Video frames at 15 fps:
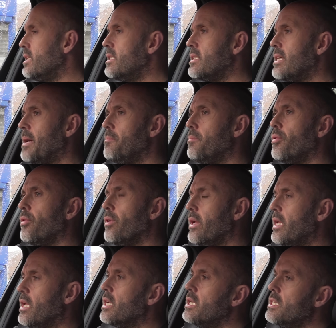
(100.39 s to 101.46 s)

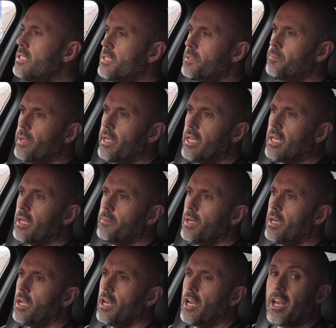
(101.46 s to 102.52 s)
temporary speed
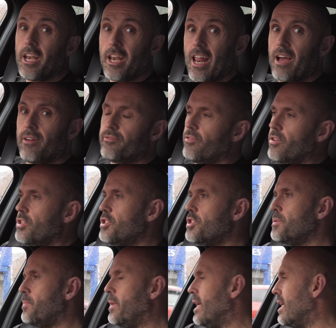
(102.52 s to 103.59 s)
limit and an average
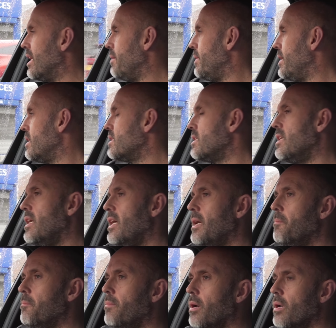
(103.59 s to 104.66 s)
speed limit
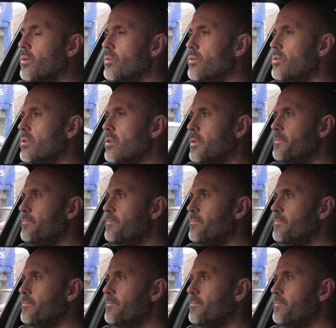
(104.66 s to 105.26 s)
imposed.